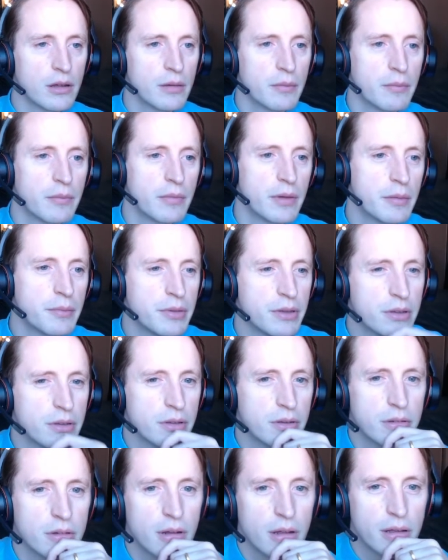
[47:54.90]
maybe
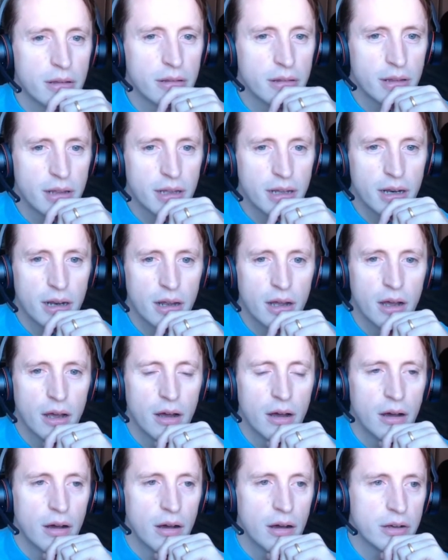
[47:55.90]
just like that.
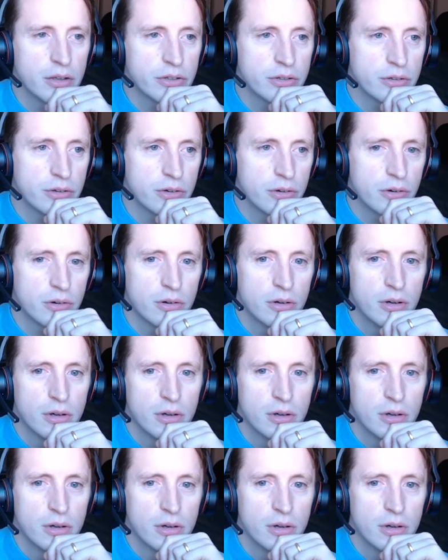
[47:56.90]
So